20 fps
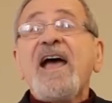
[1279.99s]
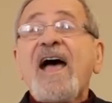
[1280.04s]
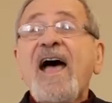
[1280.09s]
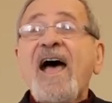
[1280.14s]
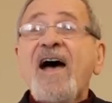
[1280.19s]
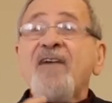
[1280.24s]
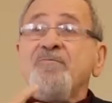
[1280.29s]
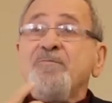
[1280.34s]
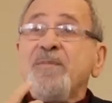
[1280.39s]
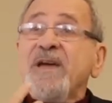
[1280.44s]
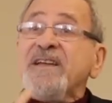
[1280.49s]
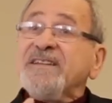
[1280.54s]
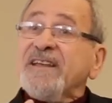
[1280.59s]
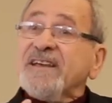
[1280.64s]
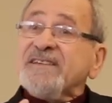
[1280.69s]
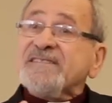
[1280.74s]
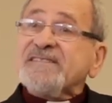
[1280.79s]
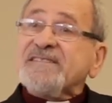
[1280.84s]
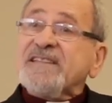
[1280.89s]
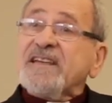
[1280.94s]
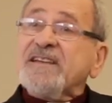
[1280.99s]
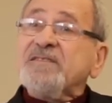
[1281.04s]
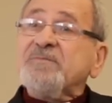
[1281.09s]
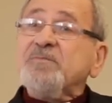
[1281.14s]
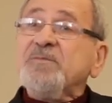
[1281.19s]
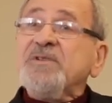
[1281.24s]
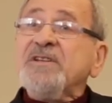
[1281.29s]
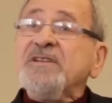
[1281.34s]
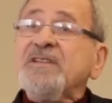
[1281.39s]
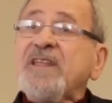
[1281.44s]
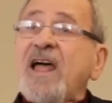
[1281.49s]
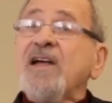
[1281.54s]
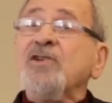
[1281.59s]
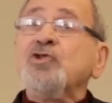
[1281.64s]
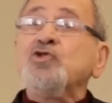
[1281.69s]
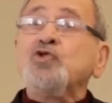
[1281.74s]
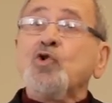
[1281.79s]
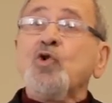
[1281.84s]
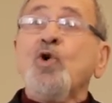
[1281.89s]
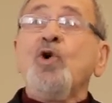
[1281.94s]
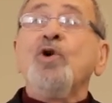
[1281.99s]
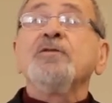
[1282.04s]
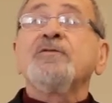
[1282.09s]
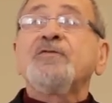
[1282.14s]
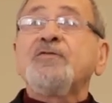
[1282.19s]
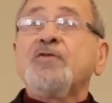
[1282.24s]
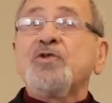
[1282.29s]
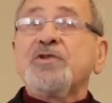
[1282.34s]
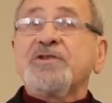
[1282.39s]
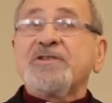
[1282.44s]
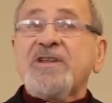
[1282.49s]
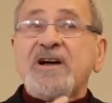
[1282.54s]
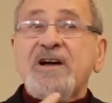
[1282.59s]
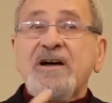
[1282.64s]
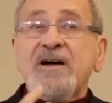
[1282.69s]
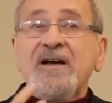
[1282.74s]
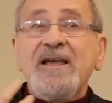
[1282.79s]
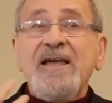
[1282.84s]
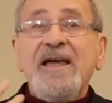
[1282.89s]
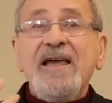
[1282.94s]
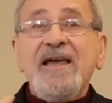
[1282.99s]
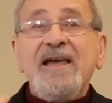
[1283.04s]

have made a statement and called for the